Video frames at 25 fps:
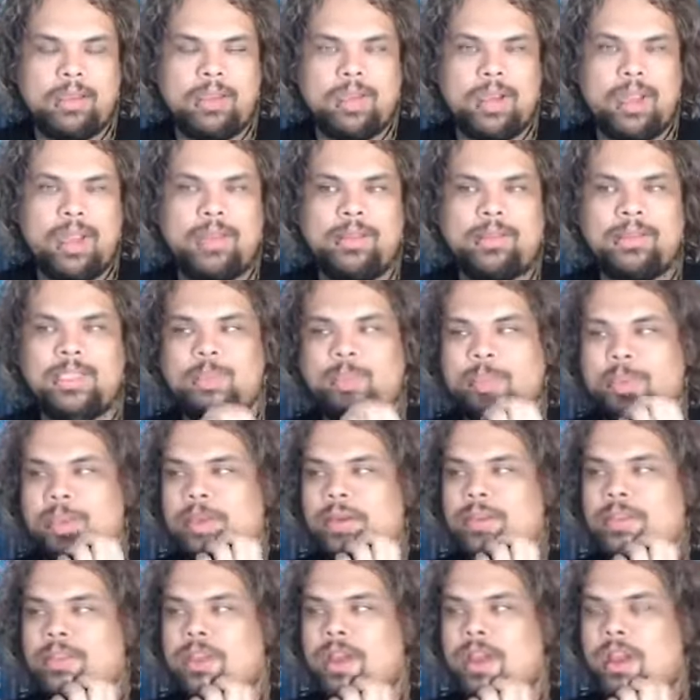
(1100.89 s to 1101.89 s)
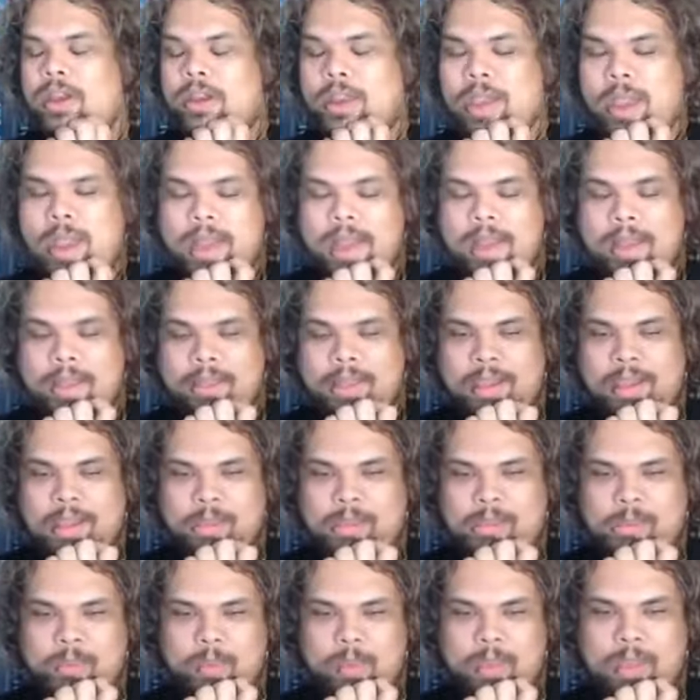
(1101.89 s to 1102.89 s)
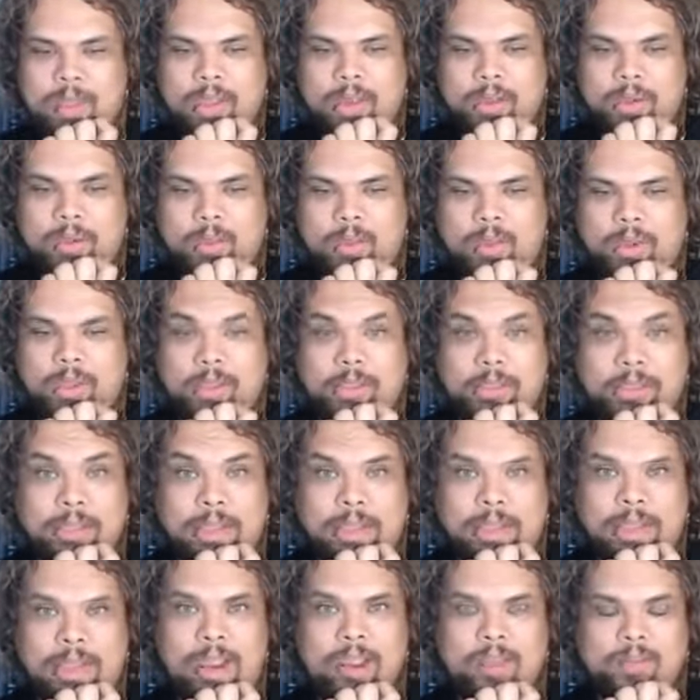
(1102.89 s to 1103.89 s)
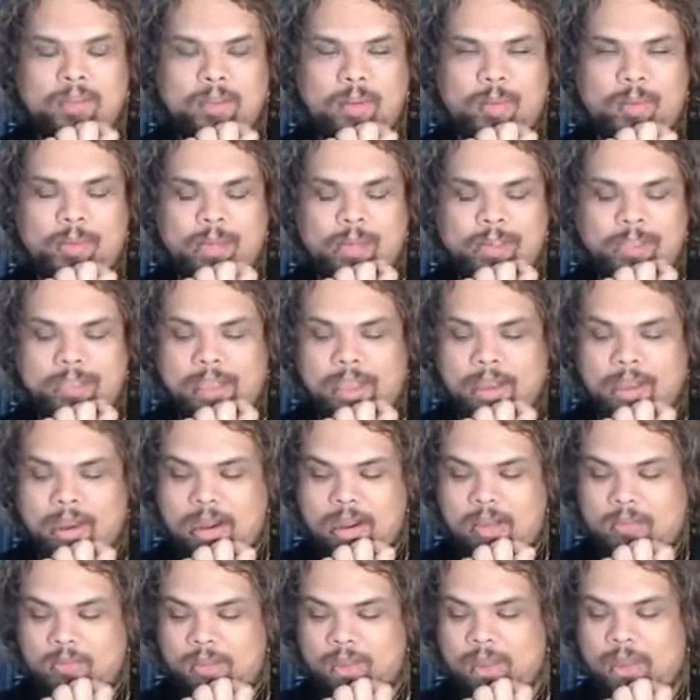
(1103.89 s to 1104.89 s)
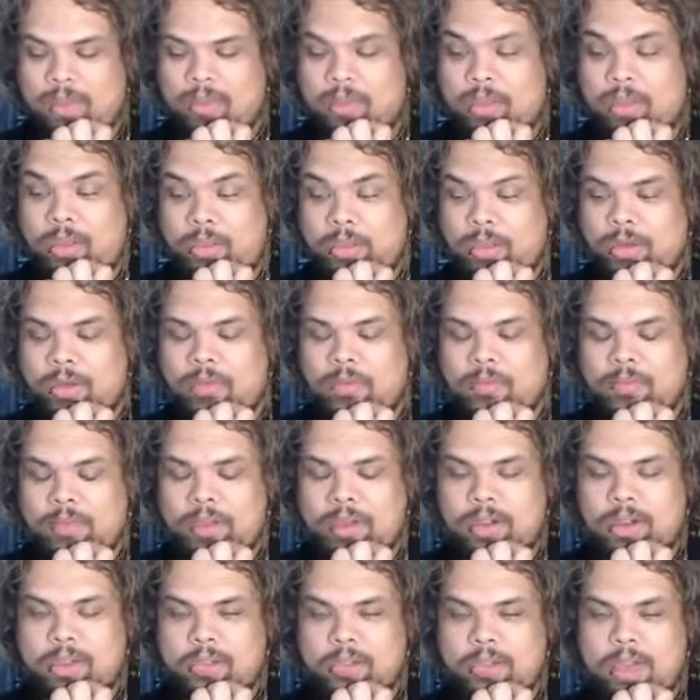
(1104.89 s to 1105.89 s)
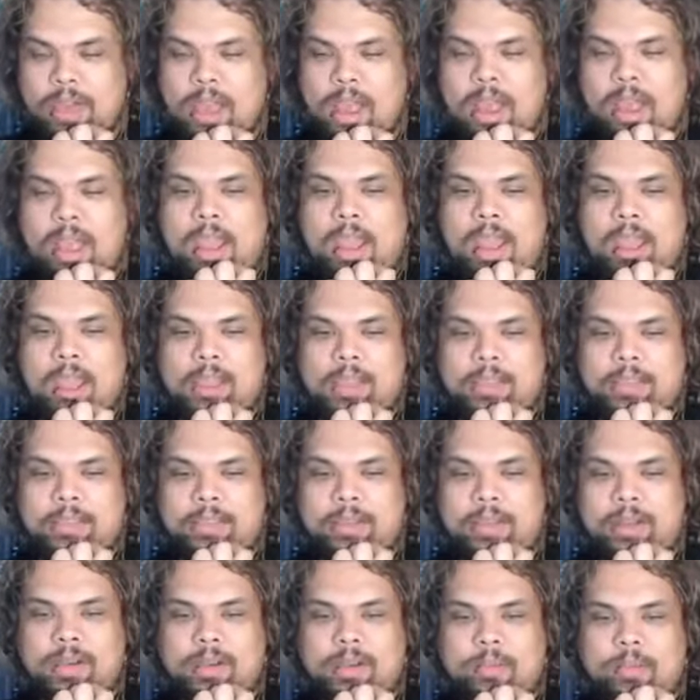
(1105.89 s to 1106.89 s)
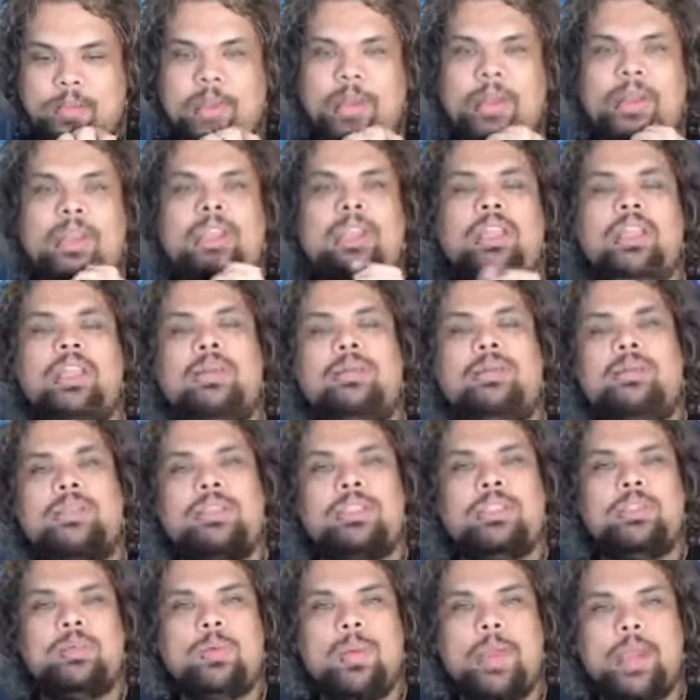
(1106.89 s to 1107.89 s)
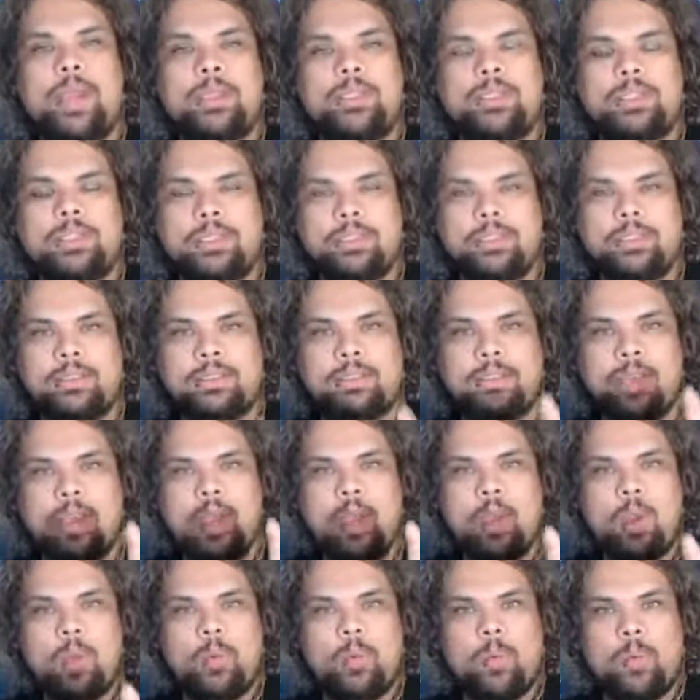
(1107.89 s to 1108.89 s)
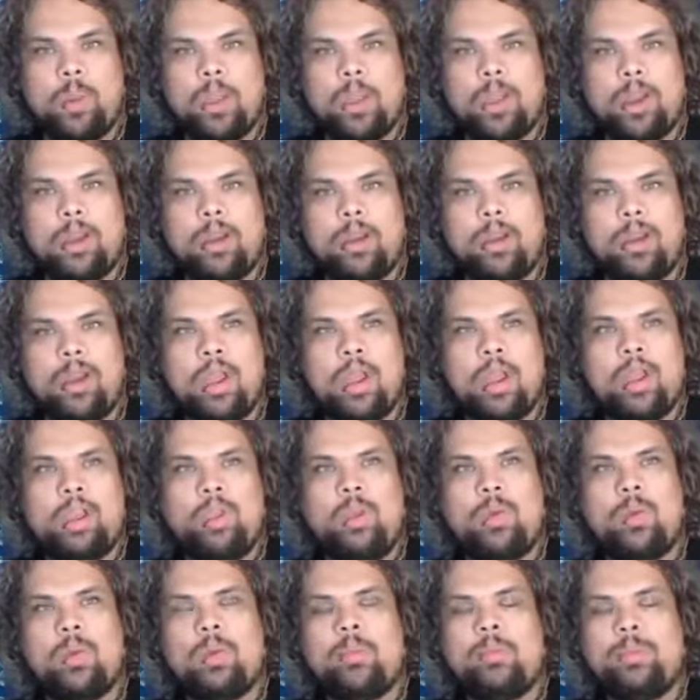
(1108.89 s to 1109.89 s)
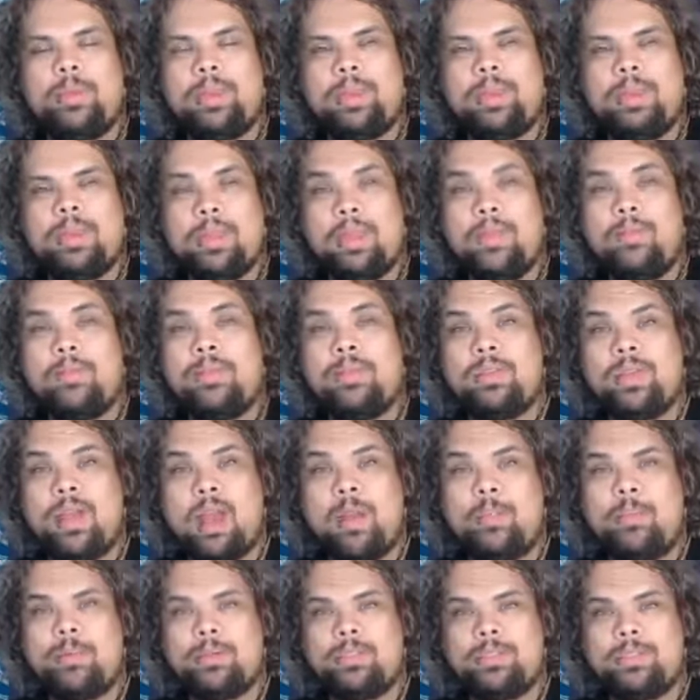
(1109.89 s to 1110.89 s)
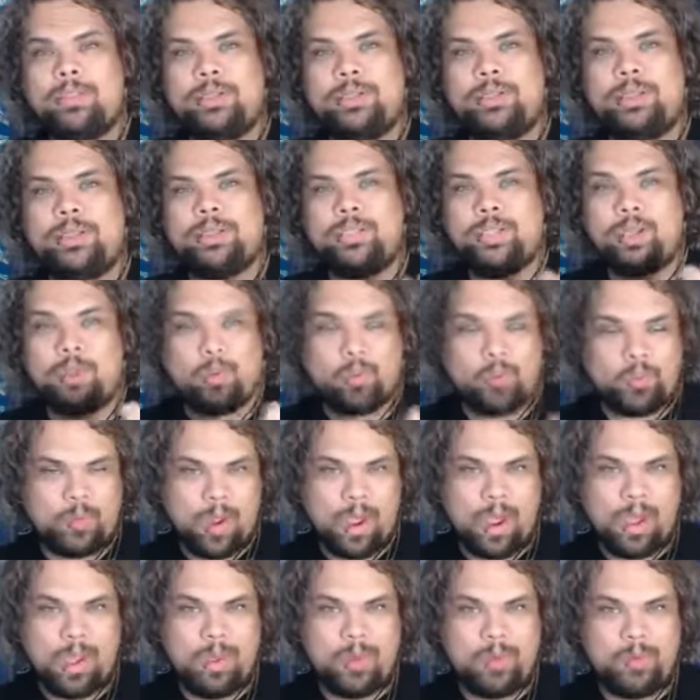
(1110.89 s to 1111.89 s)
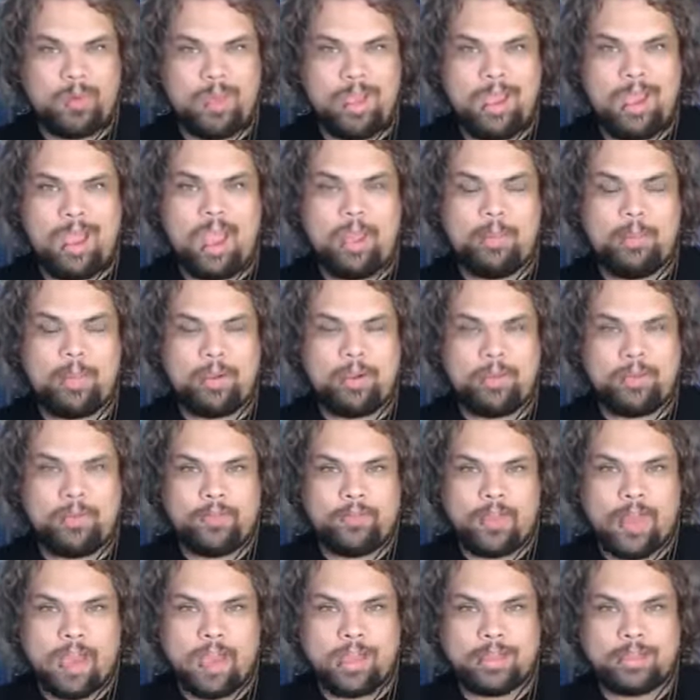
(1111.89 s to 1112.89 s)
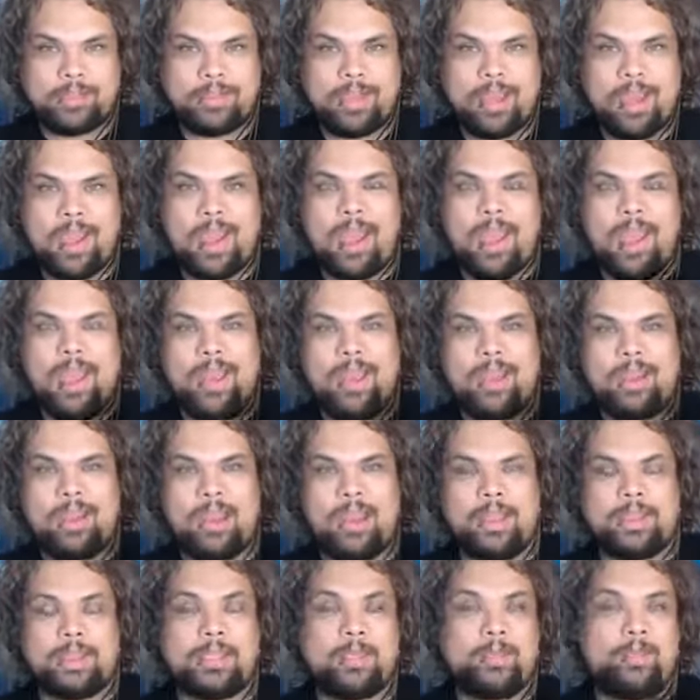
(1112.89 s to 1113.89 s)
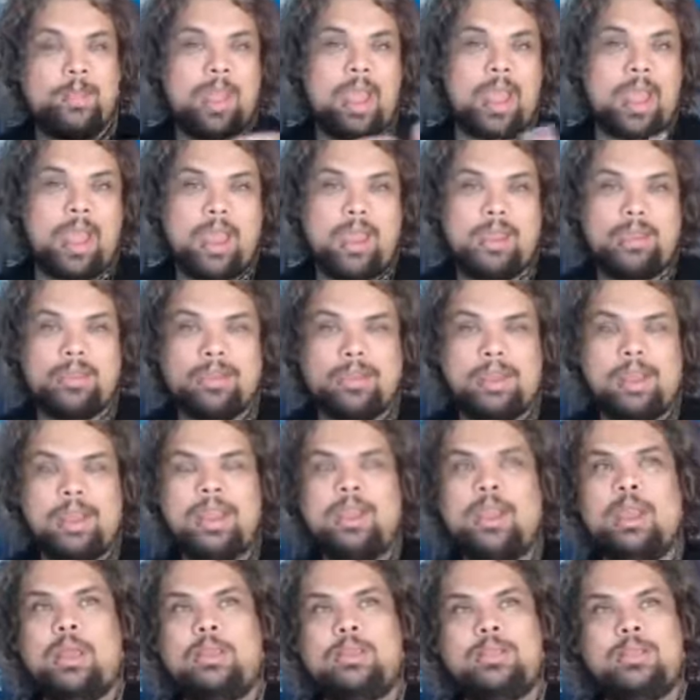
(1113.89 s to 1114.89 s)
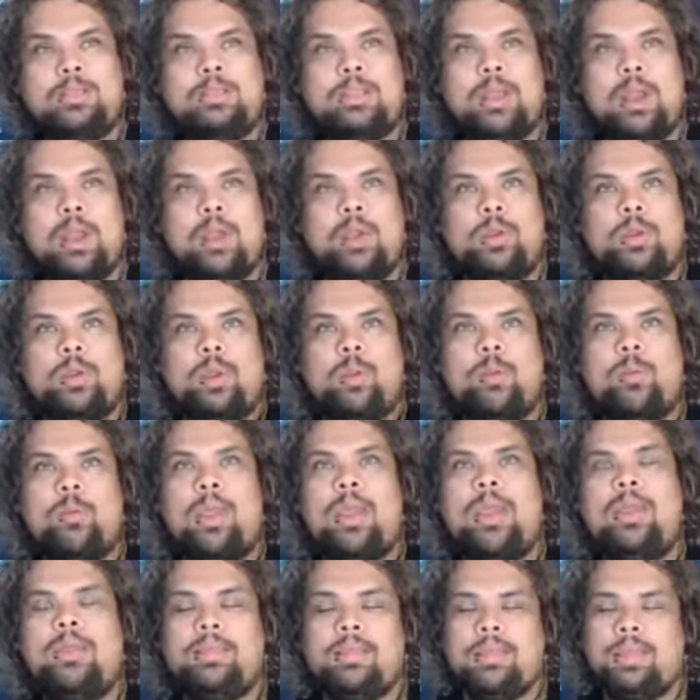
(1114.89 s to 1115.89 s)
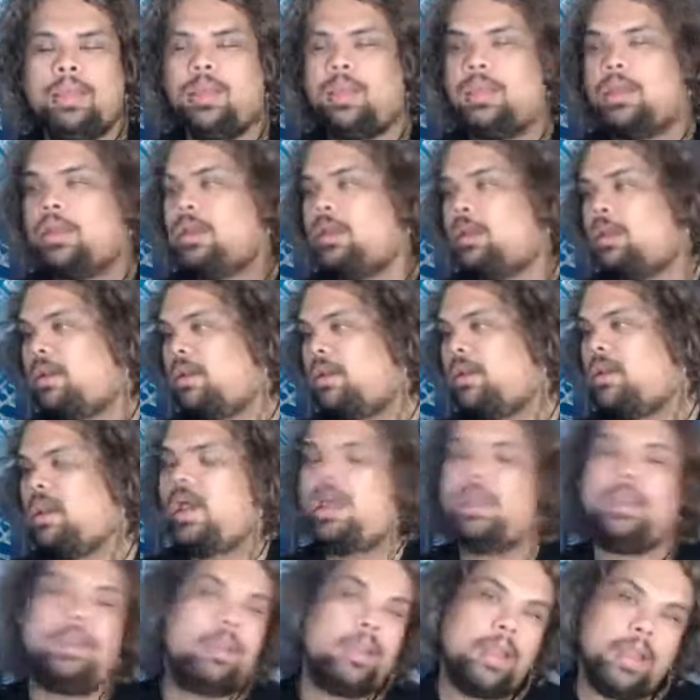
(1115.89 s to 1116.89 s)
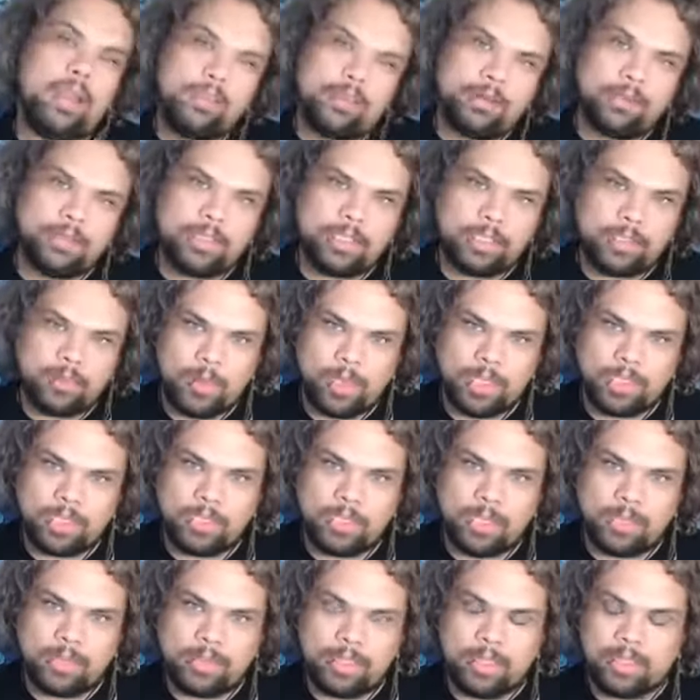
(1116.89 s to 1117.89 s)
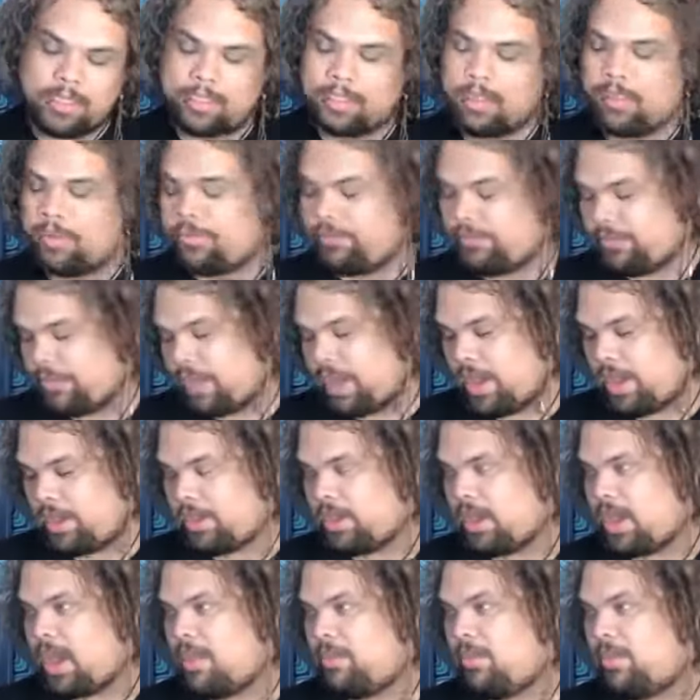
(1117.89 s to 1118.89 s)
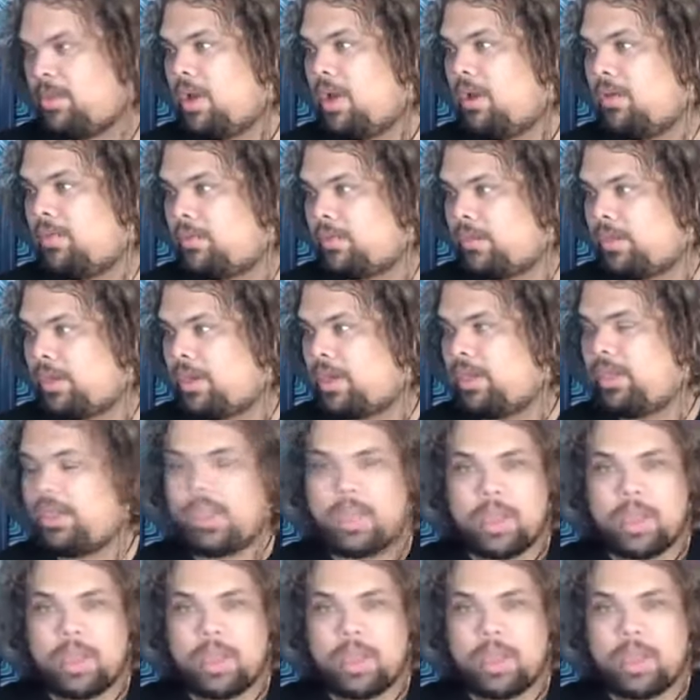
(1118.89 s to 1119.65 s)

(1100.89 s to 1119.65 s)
You know, the spirits are your allies. When you take care of them, they'll take care of you. The universe is putting you in situations where you are being given the opportunity to grow and perfect and expand. And so you might think, another situation like this, oh fuck, I'm over it.